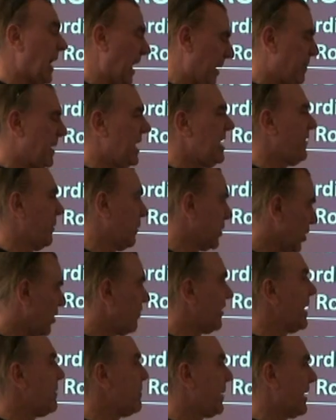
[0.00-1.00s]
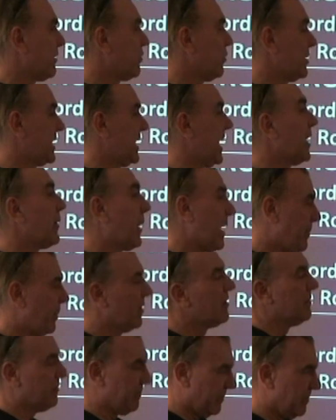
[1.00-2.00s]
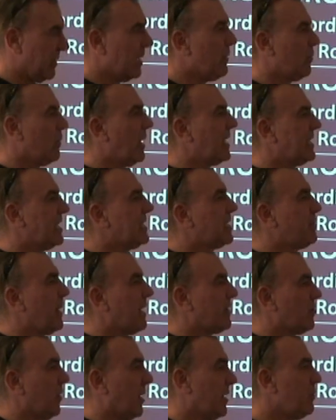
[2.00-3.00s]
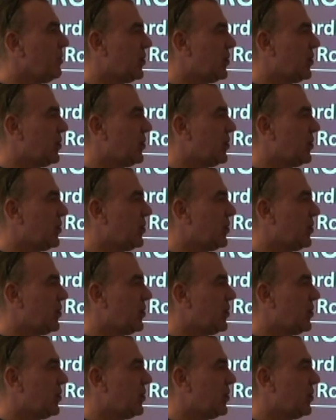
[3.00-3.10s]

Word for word: I believe it was already in bankruptcy anyway, but it went into bankruptcy,